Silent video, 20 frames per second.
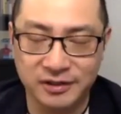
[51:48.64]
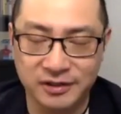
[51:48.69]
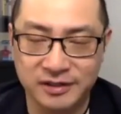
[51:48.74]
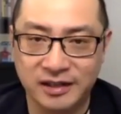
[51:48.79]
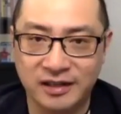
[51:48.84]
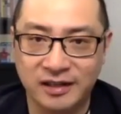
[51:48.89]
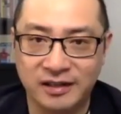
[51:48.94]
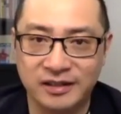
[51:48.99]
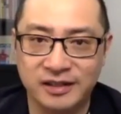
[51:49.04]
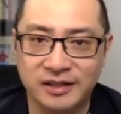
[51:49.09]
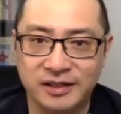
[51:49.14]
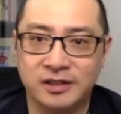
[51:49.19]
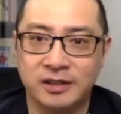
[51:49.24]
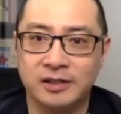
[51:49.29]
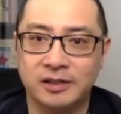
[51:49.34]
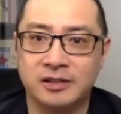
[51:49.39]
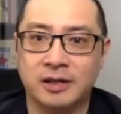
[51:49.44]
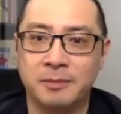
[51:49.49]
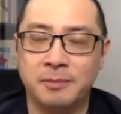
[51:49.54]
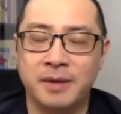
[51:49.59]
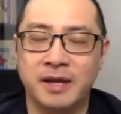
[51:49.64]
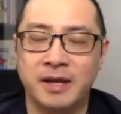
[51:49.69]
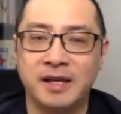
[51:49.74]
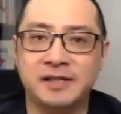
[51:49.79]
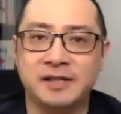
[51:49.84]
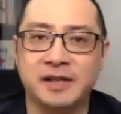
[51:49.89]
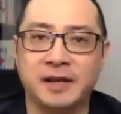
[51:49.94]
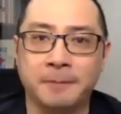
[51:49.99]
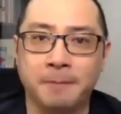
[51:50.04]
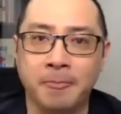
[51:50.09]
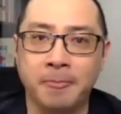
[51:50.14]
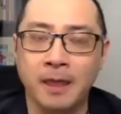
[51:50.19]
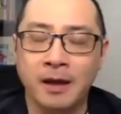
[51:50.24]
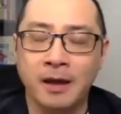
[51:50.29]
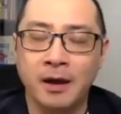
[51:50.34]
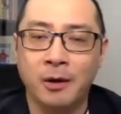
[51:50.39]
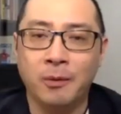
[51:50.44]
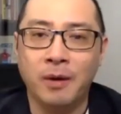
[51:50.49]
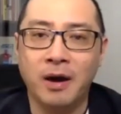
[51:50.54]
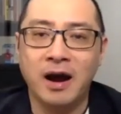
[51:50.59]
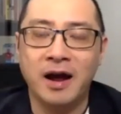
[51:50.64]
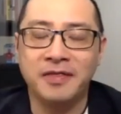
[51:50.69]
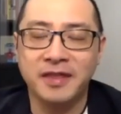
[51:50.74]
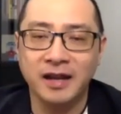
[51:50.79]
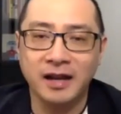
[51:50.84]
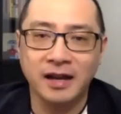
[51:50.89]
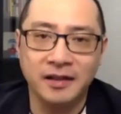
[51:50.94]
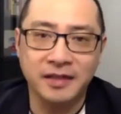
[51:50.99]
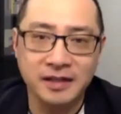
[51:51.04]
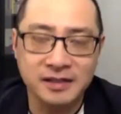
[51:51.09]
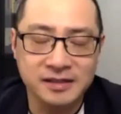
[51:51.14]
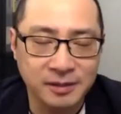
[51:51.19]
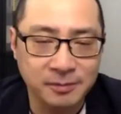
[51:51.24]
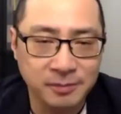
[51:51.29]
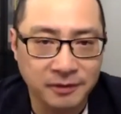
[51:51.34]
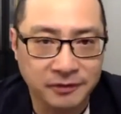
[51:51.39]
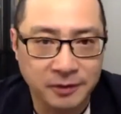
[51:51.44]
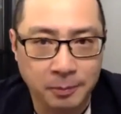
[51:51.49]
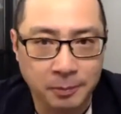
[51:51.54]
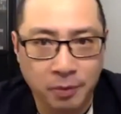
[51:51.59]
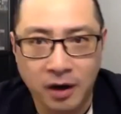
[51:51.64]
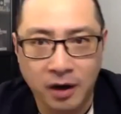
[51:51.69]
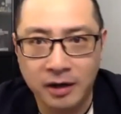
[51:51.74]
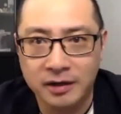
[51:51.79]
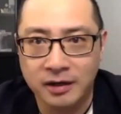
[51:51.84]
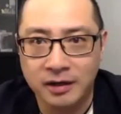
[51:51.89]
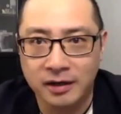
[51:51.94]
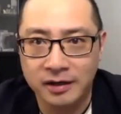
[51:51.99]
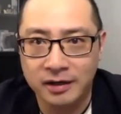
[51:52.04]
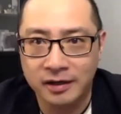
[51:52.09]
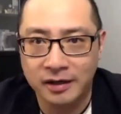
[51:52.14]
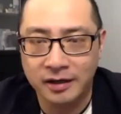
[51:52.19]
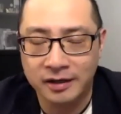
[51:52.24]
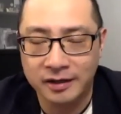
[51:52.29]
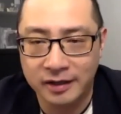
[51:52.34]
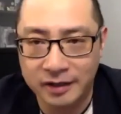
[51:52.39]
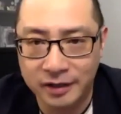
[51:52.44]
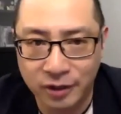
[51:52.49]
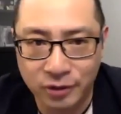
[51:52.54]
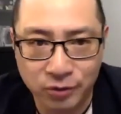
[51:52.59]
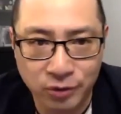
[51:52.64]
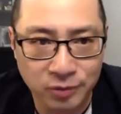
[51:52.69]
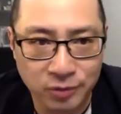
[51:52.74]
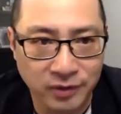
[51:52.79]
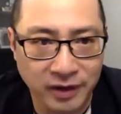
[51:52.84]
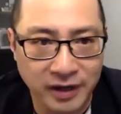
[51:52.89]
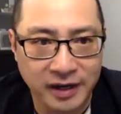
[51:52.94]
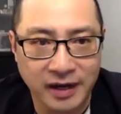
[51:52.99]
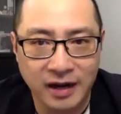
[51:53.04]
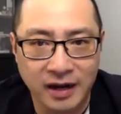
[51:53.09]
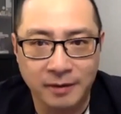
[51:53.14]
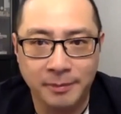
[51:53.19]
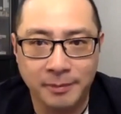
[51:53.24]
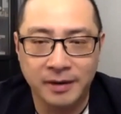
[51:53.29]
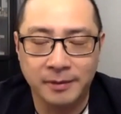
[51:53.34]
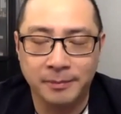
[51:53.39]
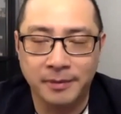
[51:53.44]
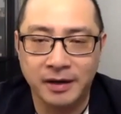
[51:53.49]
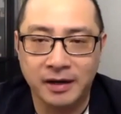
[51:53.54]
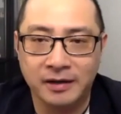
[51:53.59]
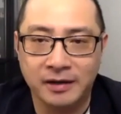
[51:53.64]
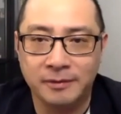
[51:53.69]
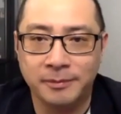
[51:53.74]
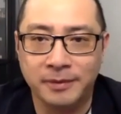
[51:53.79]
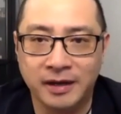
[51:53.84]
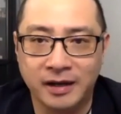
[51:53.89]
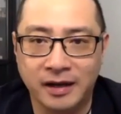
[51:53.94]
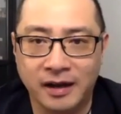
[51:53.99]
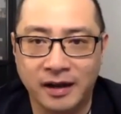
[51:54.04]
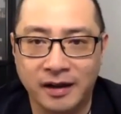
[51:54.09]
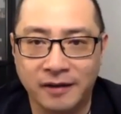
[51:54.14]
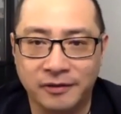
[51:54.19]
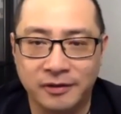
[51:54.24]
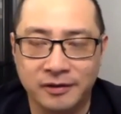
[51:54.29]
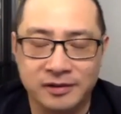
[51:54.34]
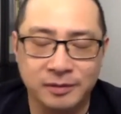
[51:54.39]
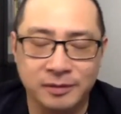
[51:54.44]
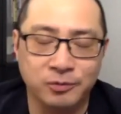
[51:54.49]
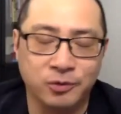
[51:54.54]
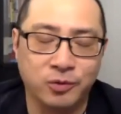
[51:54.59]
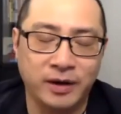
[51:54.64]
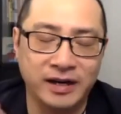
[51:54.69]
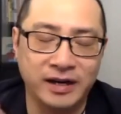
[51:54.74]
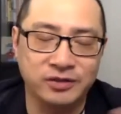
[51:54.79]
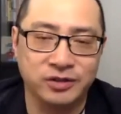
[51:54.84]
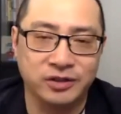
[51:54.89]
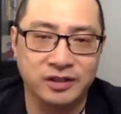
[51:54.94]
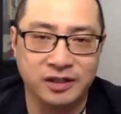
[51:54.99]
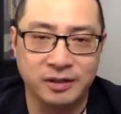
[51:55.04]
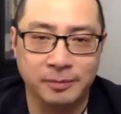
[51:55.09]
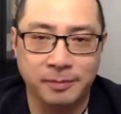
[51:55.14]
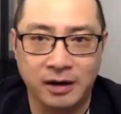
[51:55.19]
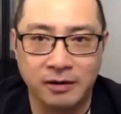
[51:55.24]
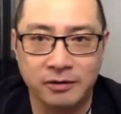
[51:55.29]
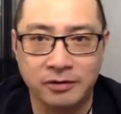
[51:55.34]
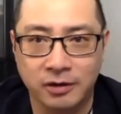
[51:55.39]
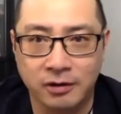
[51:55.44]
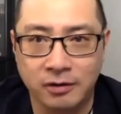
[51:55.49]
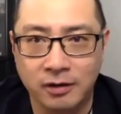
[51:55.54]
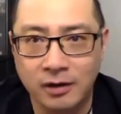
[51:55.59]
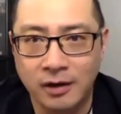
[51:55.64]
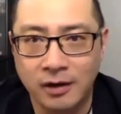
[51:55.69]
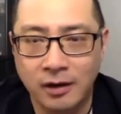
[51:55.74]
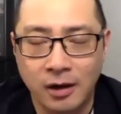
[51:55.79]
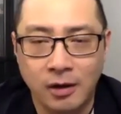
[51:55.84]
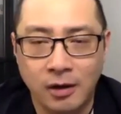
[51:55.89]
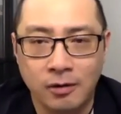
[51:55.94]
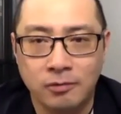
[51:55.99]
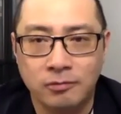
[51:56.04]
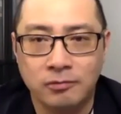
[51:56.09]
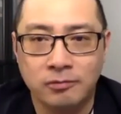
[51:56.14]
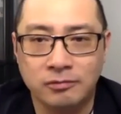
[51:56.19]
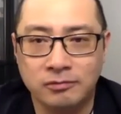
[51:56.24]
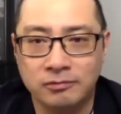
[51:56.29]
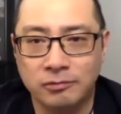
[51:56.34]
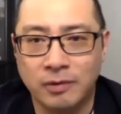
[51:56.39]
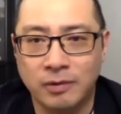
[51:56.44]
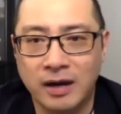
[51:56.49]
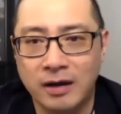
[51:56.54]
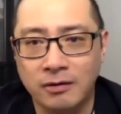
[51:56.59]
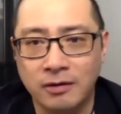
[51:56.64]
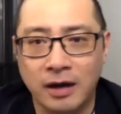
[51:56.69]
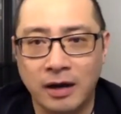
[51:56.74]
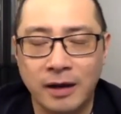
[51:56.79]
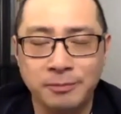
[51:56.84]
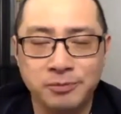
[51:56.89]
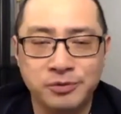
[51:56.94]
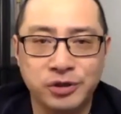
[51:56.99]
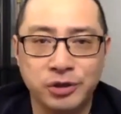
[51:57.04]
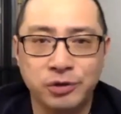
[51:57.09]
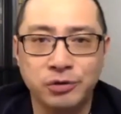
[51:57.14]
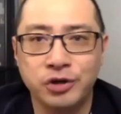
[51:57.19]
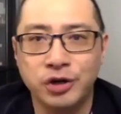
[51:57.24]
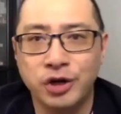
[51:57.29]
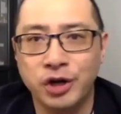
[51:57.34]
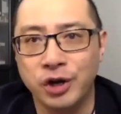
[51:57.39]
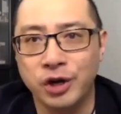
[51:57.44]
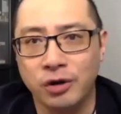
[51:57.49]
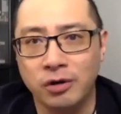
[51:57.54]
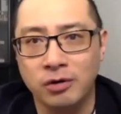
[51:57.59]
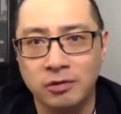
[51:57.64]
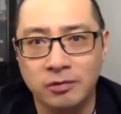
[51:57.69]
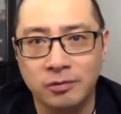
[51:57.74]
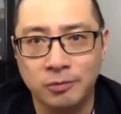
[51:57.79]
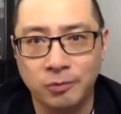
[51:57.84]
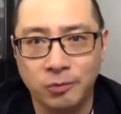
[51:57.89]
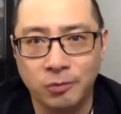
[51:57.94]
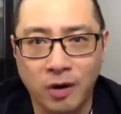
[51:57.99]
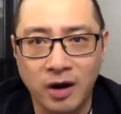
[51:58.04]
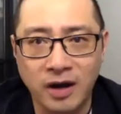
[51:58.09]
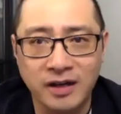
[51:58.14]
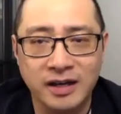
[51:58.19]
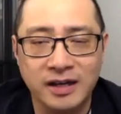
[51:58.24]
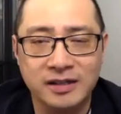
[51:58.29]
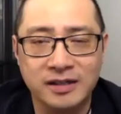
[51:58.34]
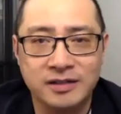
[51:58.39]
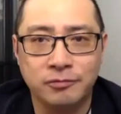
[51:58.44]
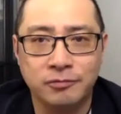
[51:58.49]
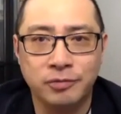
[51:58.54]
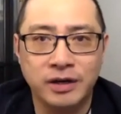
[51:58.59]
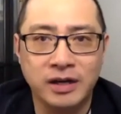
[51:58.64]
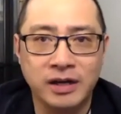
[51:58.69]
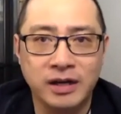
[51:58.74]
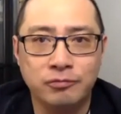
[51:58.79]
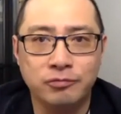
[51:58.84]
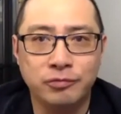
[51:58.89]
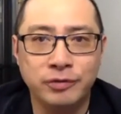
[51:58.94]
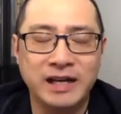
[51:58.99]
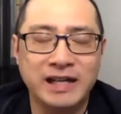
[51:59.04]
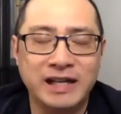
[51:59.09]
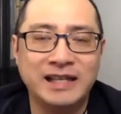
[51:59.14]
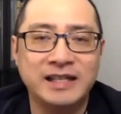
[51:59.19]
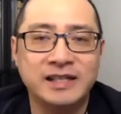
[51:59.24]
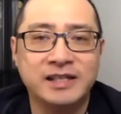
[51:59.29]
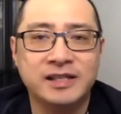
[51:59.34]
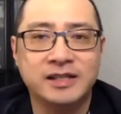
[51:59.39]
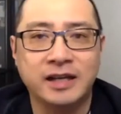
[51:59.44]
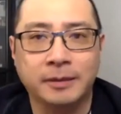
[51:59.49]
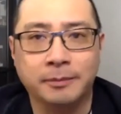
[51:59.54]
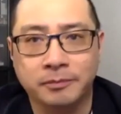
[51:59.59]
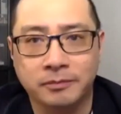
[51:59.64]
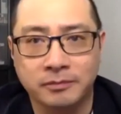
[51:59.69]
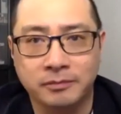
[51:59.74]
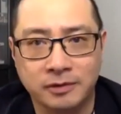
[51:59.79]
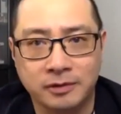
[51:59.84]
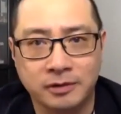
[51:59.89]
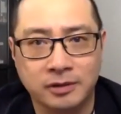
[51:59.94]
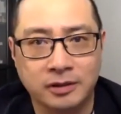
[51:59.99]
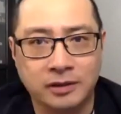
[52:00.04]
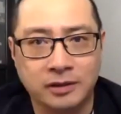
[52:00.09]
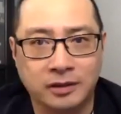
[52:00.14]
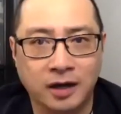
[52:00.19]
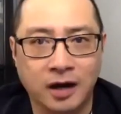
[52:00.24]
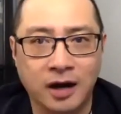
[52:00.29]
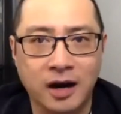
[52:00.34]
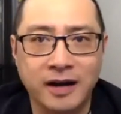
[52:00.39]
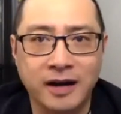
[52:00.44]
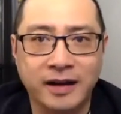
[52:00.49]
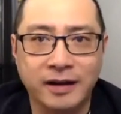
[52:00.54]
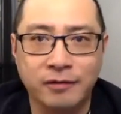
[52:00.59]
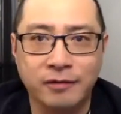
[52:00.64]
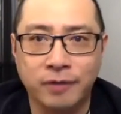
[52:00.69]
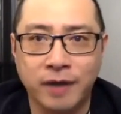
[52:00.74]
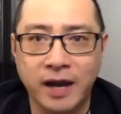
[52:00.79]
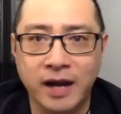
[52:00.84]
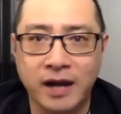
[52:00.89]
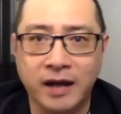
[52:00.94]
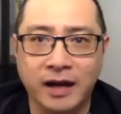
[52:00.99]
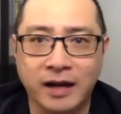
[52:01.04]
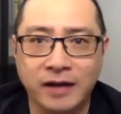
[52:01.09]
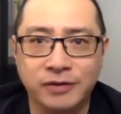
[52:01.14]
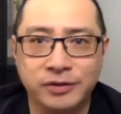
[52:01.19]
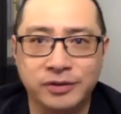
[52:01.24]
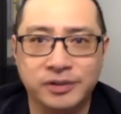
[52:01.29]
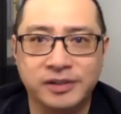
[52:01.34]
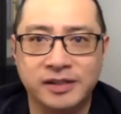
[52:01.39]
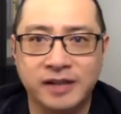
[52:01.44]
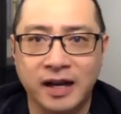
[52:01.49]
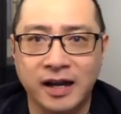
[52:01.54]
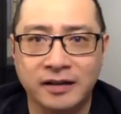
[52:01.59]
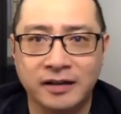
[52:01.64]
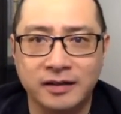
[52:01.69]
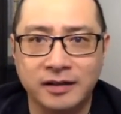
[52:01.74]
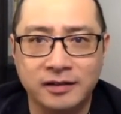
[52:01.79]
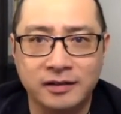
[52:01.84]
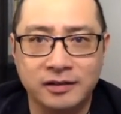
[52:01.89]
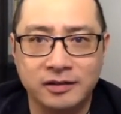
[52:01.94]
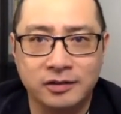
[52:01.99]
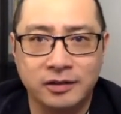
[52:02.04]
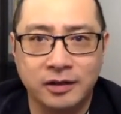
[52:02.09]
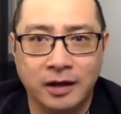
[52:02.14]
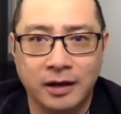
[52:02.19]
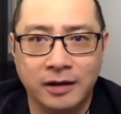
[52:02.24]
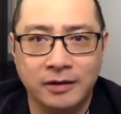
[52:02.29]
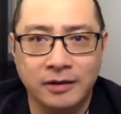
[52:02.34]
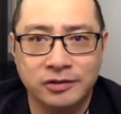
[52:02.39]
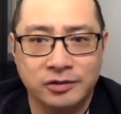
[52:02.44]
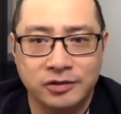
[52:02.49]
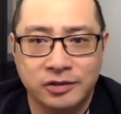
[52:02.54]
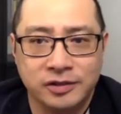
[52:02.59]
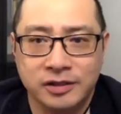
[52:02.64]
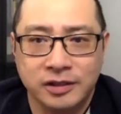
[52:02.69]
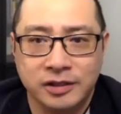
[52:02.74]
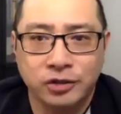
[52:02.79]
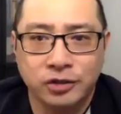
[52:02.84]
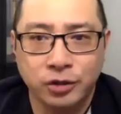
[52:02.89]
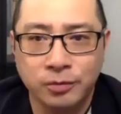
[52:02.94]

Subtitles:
is amazing. Well, I think some of the partner in the group right now may have some questions about well, I'm still new. What is a really realistic target rank I should set just in 2